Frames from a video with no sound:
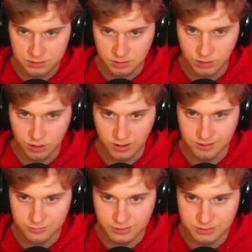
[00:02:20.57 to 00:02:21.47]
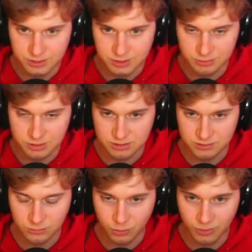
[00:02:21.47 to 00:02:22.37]
Oh, I love this system. It
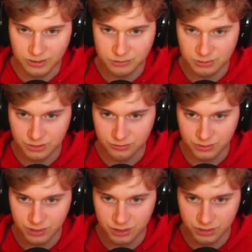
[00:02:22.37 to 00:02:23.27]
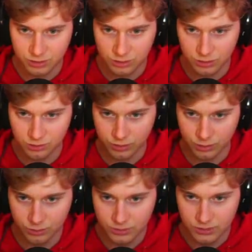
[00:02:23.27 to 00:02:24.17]
reminds me of... Uh, oh,
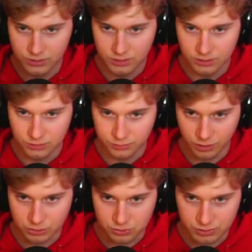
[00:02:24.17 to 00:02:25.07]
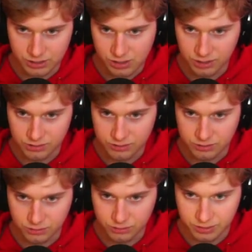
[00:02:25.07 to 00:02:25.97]
no of Ghost Recon, the
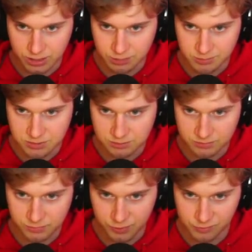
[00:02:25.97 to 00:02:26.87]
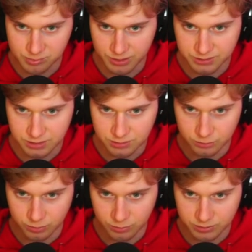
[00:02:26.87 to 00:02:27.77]
older games. If you have played that, you
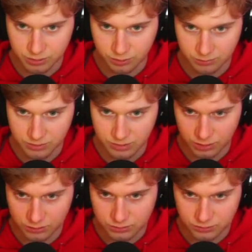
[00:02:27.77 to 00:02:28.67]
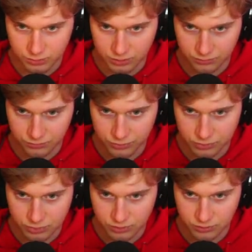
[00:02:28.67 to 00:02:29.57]
probably know what I mean. Ghost Recon
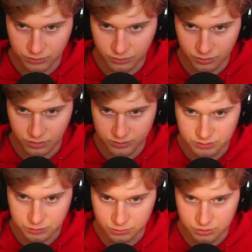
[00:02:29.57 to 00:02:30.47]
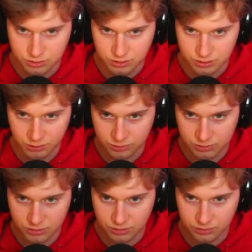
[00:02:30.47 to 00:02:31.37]
Future uh, Soldier, I think was
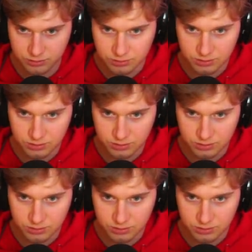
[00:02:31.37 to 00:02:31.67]
called.